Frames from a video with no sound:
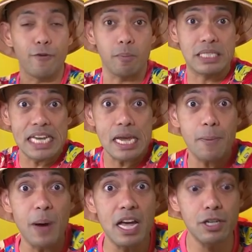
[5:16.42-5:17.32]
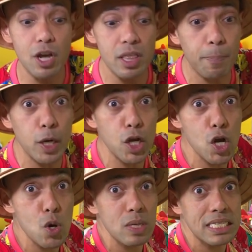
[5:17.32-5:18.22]
from deep under the
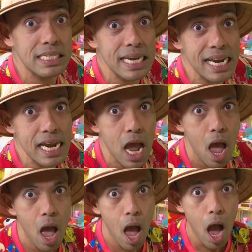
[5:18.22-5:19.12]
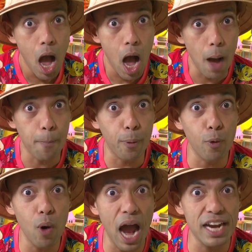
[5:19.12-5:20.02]
blue sea, a
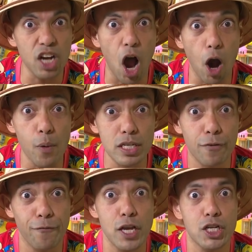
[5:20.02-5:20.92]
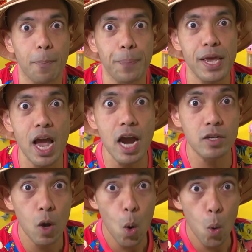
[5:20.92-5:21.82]
bright orange fish appeared.